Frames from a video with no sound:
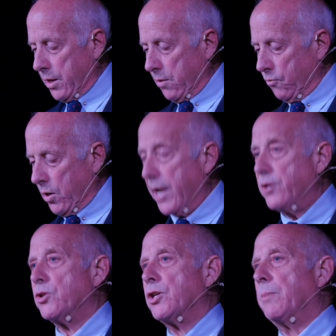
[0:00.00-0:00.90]

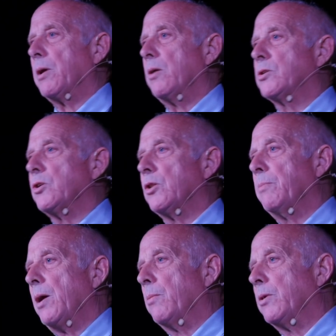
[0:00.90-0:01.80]
relationship goes at the
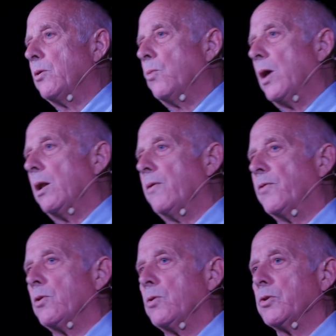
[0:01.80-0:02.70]
moment, well,
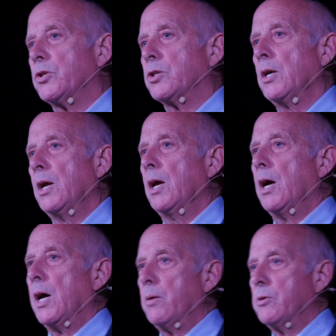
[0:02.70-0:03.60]
of course,
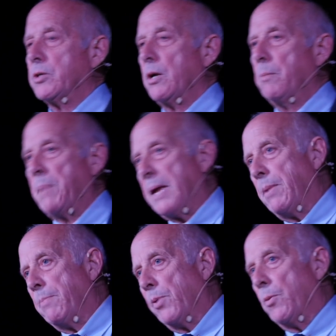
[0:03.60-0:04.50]
I was a
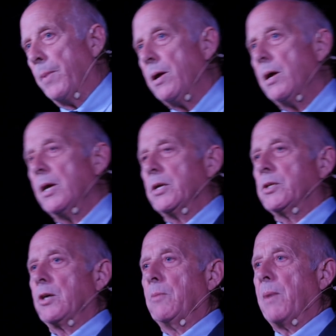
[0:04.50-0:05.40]
baby boomer,
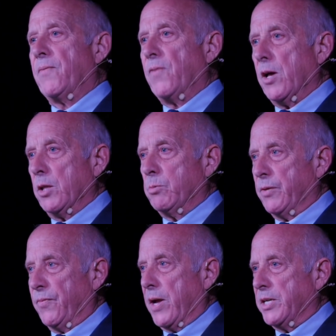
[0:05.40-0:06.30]
so my father was
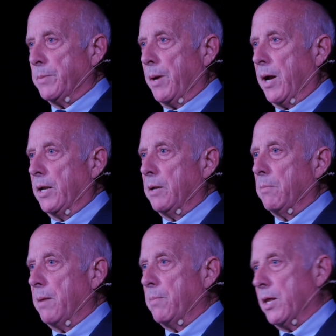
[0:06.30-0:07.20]
a fighter pilot,
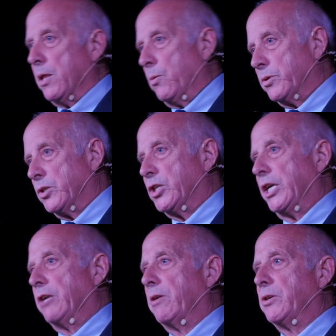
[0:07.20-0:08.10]
my mother was a
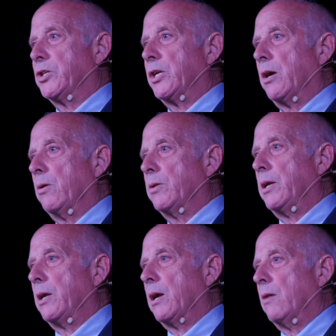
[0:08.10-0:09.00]
senior NCO in
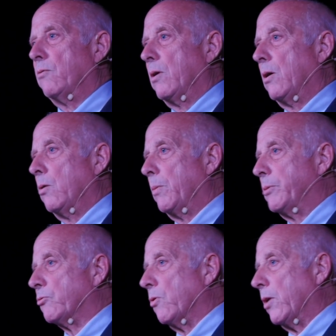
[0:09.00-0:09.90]
the
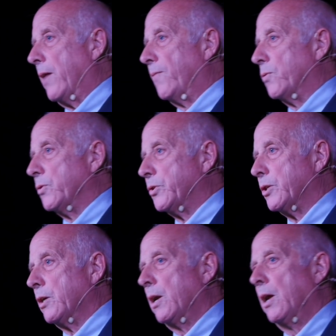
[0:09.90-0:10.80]
Women's Royal Air
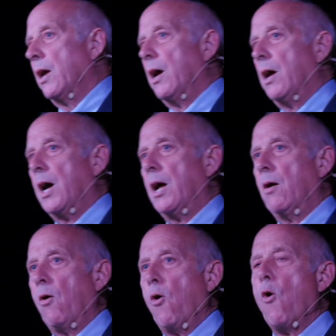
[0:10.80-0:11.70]
Force.
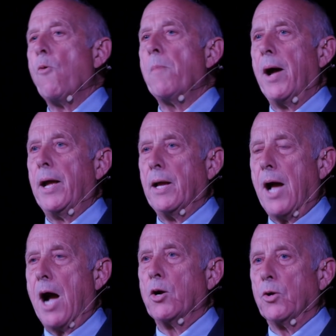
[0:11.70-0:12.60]
All my
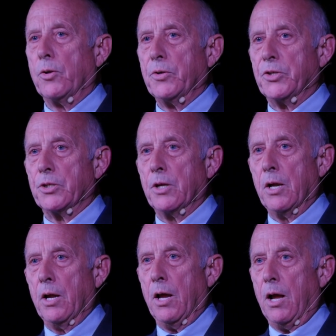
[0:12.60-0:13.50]
uncles
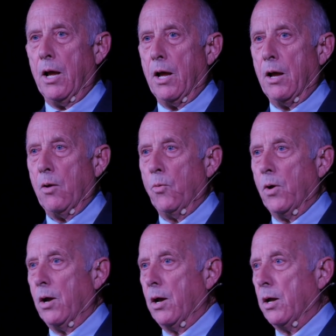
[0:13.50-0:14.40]

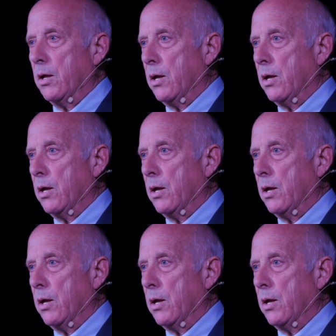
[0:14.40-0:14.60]
were